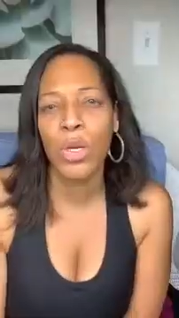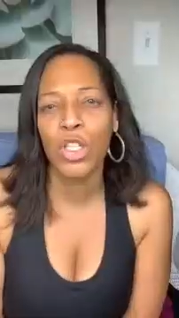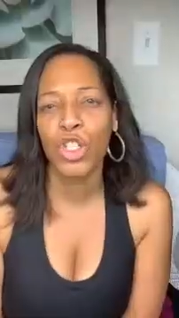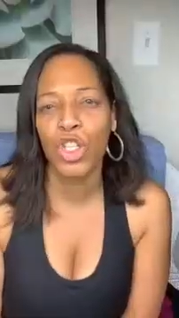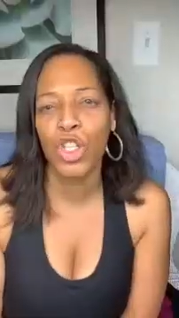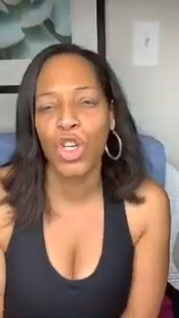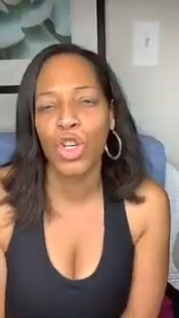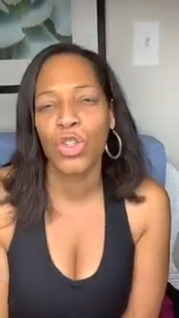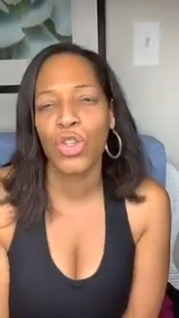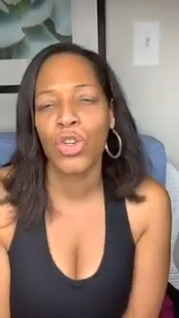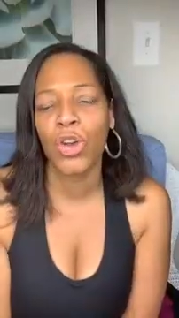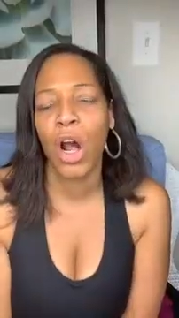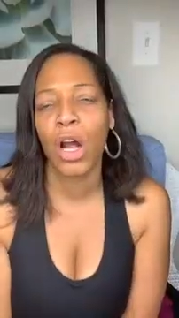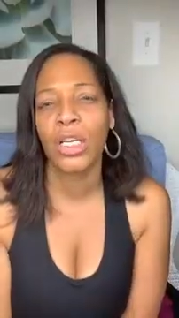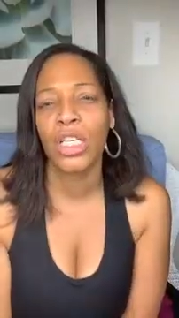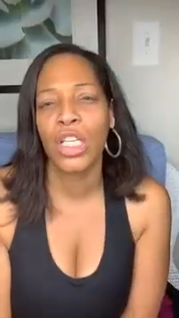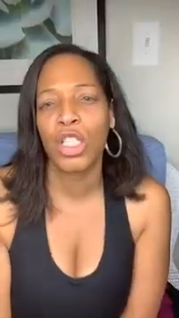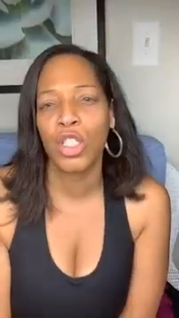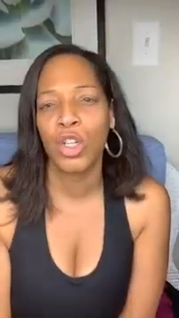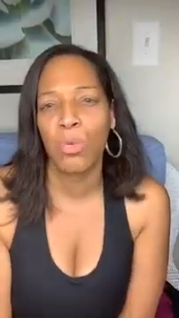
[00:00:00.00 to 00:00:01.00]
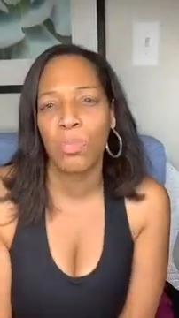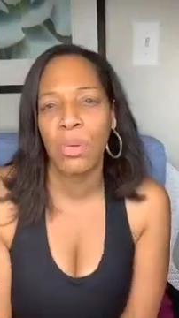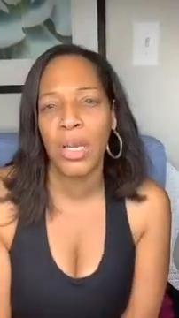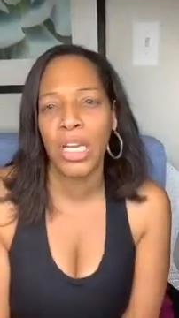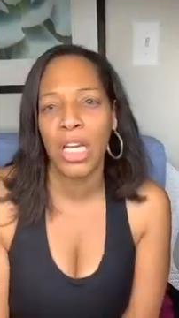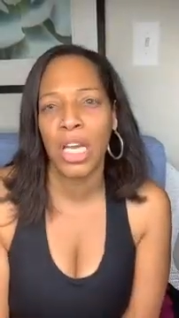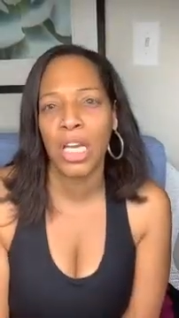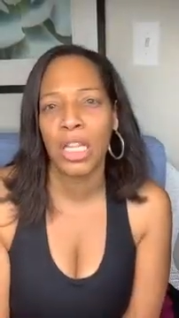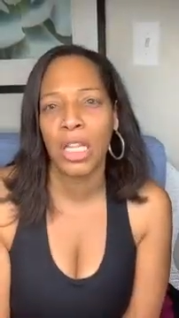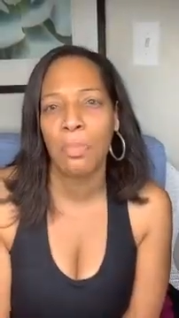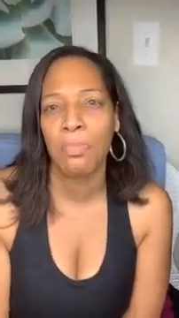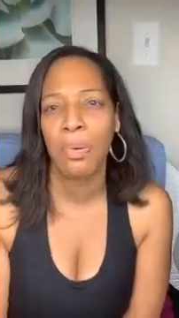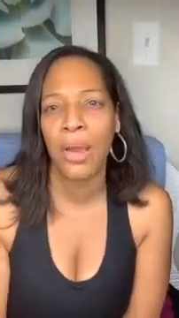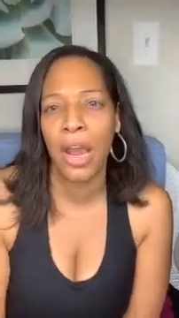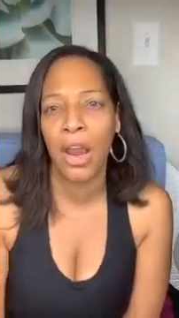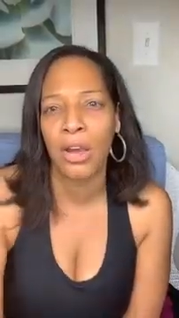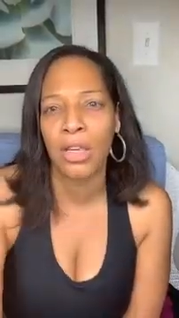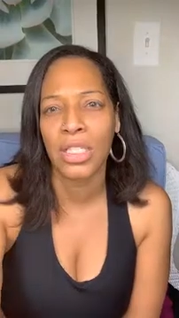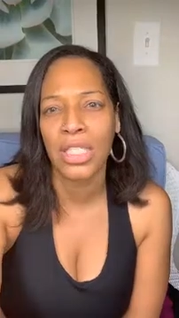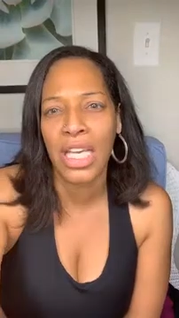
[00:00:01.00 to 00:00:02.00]
when children are disobedient, the
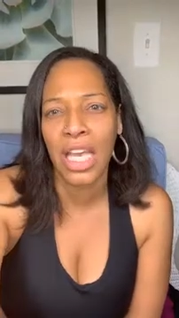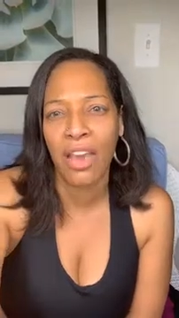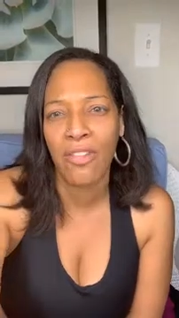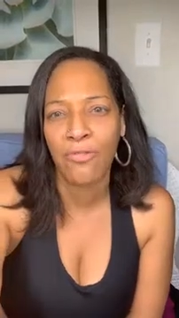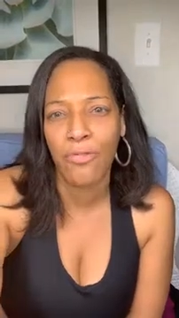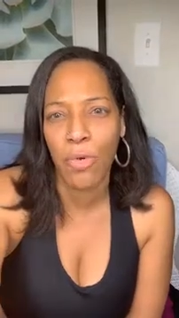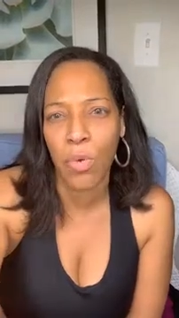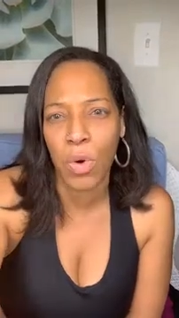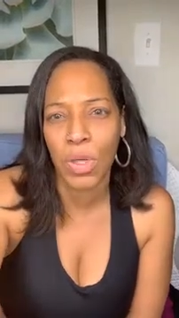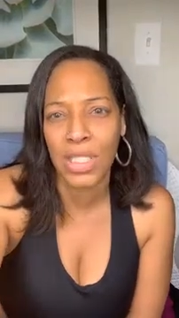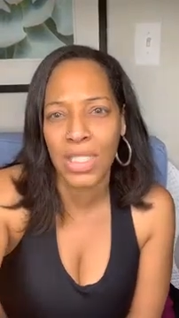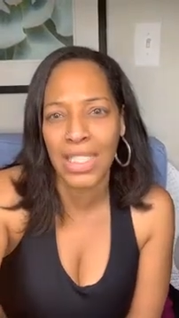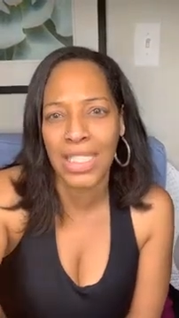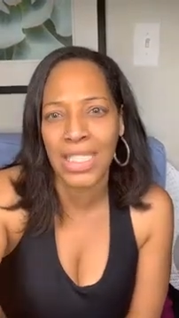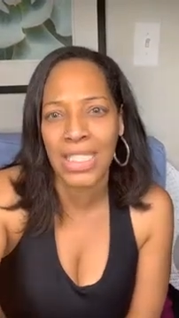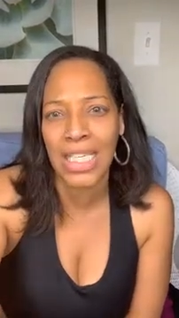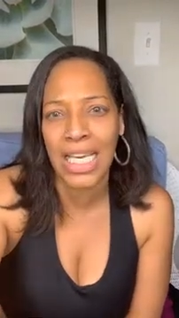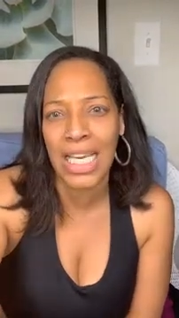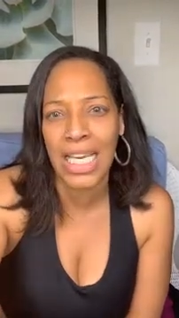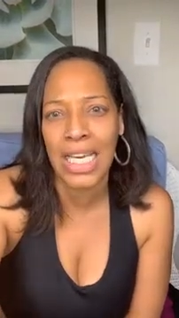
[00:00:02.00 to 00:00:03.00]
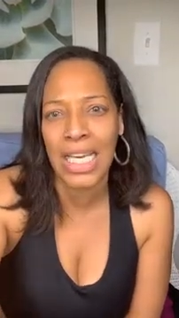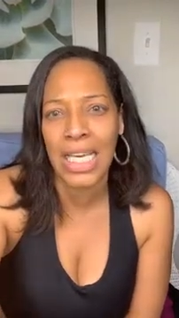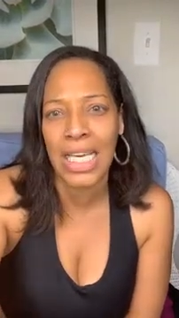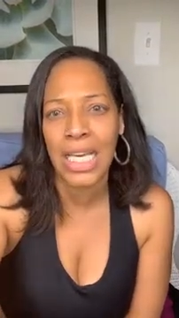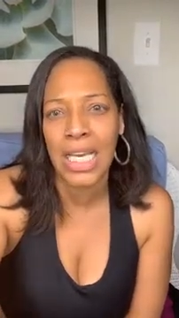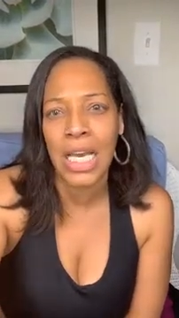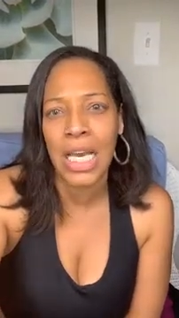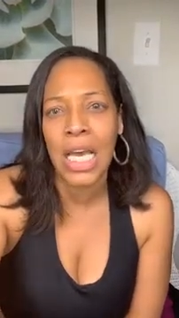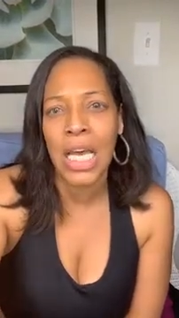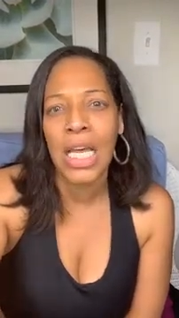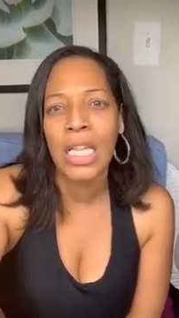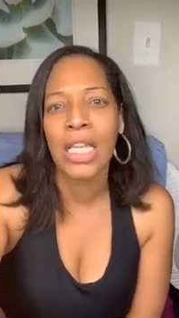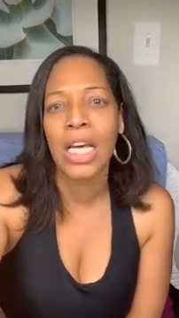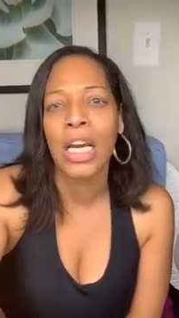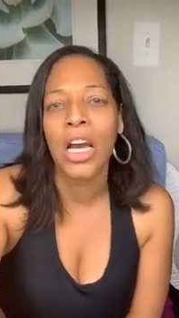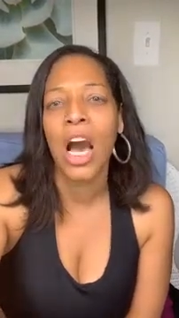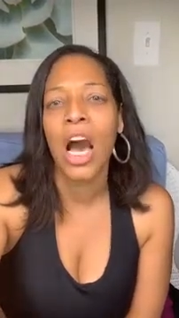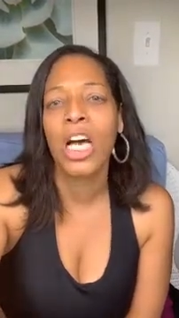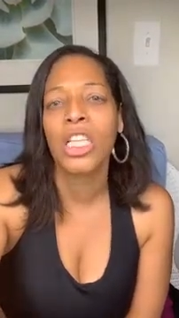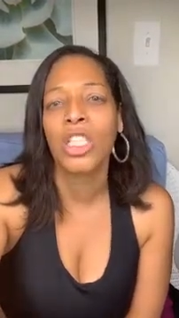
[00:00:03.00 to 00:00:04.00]
parents can foresee the
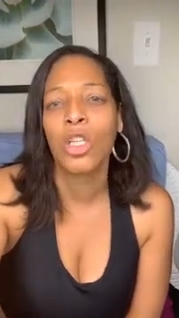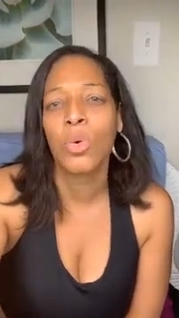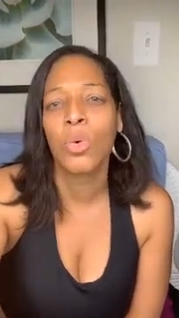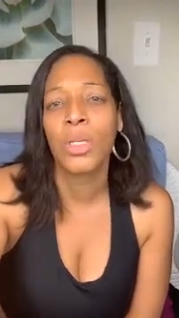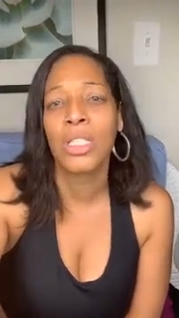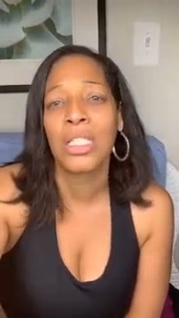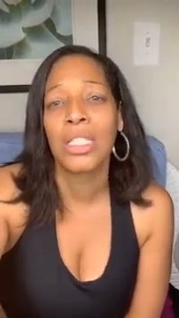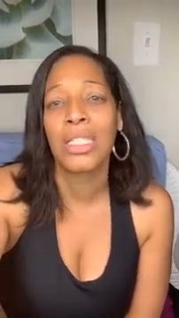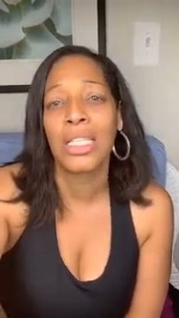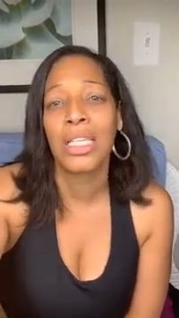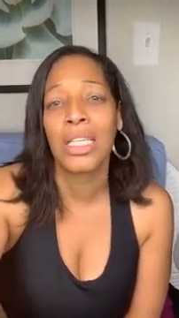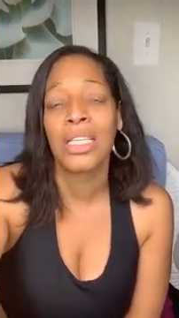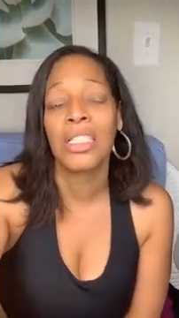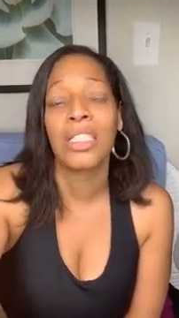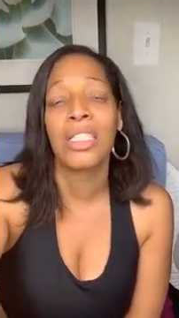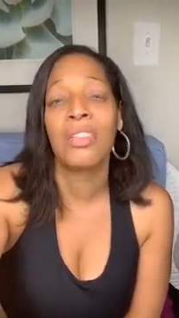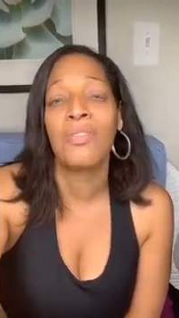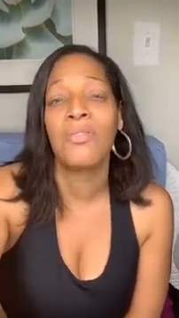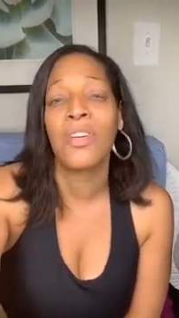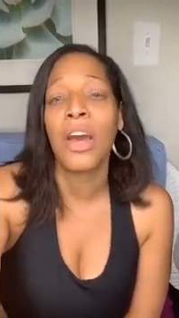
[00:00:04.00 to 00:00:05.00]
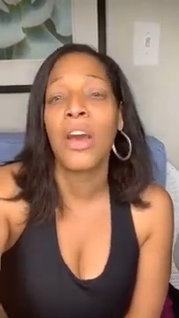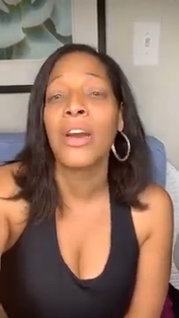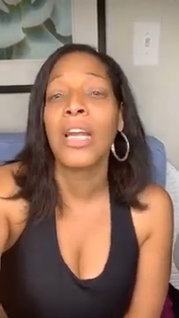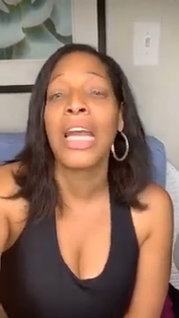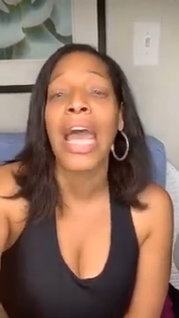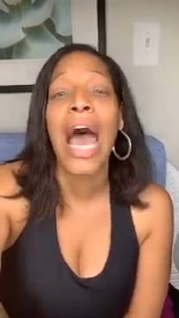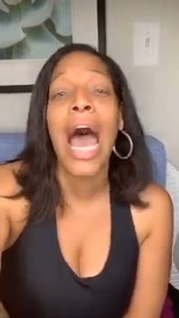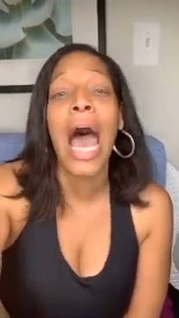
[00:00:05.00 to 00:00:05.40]
consequences and its severity.